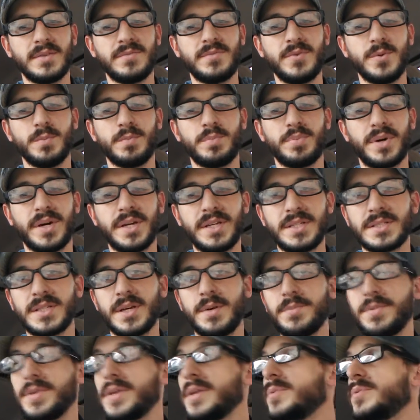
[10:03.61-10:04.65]
If you break
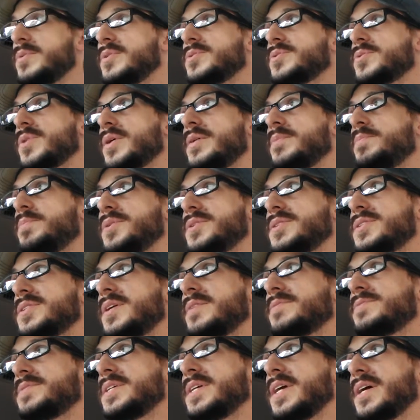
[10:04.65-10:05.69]
something when you're trying to put
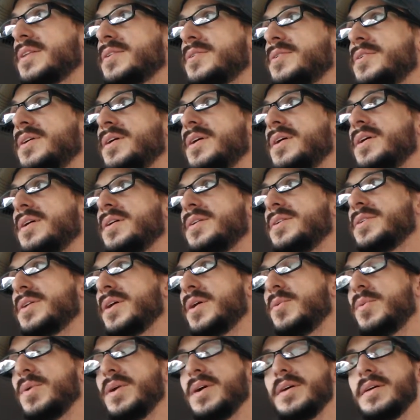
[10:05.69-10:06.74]
stuff together, you
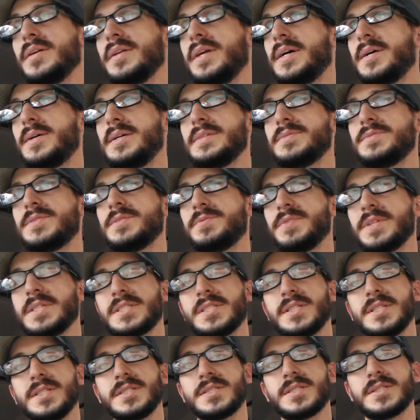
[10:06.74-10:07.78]
go, well, now I have to fix
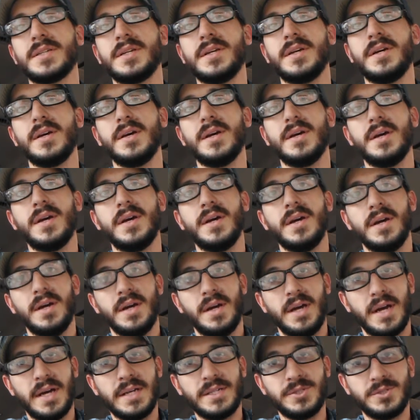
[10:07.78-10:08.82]
this.
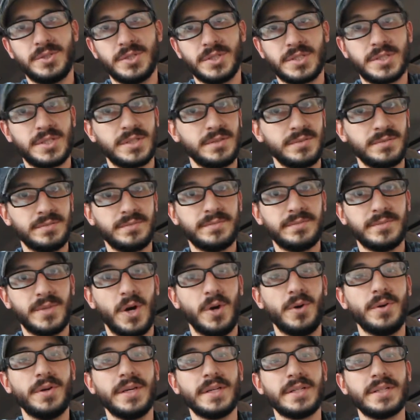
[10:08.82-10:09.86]
And you just
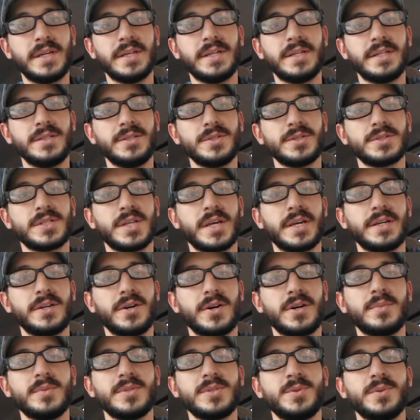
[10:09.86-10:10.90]
own it, and it looks like
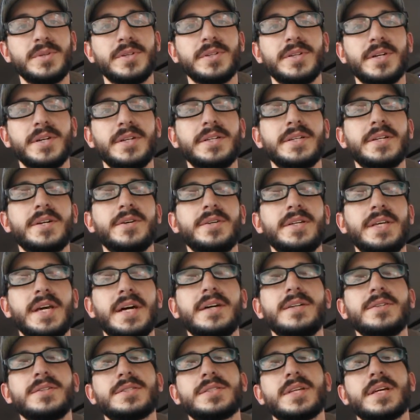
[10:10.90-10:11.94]
garbage when you're done. You go,
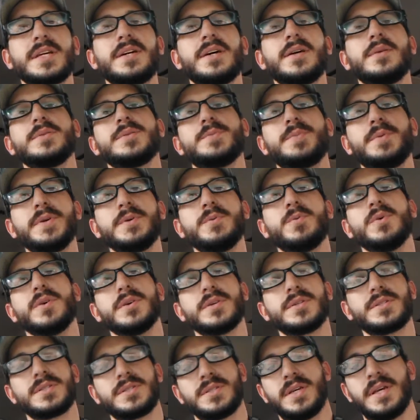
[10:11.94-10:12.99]
yeah, it looks like garbage, but it
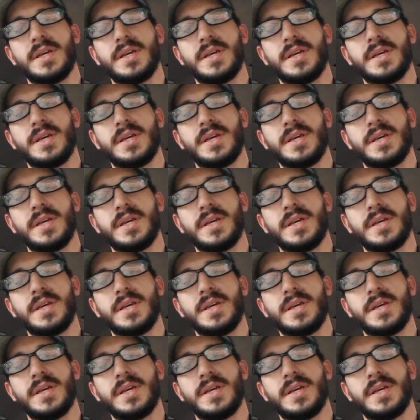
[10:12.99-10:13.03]
works.